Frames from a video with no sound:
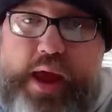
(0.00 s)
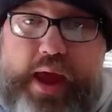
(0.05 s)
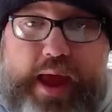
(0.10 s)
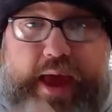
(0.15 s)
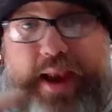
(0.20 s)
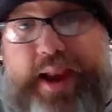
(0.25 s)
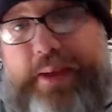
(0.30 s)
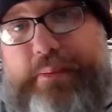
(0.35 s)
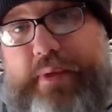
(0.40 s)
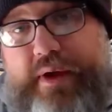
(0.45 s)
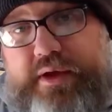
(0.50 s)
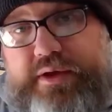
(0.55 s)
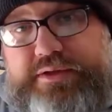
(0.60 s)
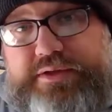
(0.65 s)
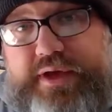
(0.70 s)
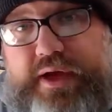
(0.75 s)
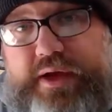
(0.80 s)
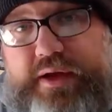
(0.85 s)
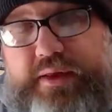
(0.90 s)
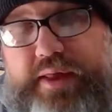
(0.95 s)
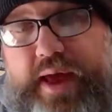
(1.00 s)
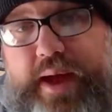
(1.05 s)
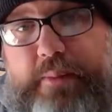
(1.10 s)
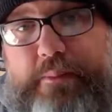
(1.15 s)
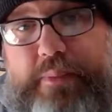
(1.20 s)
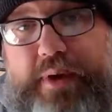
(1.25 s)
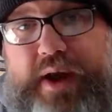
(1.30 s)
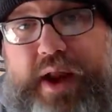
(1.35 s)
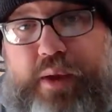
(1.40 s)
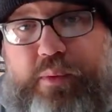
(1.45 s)
And I'm not going to tell you
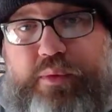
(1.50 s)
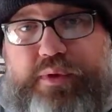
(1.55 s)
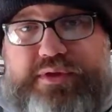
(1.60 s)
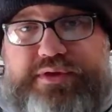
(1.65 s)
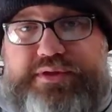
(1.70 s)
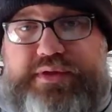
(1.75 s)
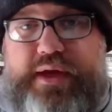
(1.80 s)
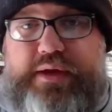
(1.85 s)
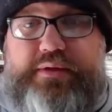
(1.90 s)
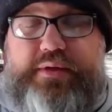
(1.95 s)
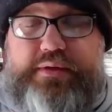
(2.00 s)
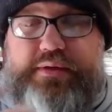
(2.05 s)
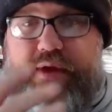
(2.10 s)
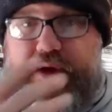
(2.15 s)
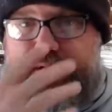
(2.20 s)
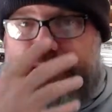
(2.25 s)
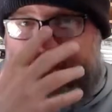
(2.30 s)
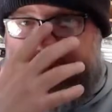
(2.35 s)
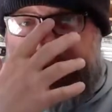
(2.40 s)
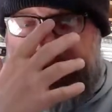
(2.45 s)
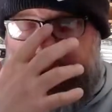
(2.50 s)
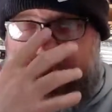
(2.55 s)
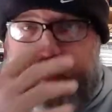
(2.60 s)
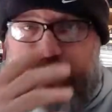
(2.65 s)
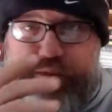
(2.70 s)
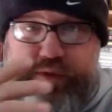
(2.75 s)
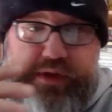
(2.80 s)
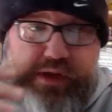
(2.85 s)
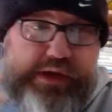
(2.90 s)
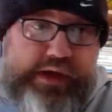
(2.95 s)
that, but I will say that there's, you
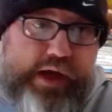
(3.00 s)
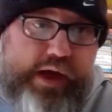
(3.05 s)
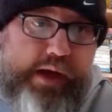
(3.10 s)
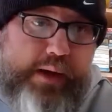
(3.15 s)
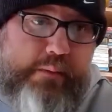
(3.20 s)
know, the,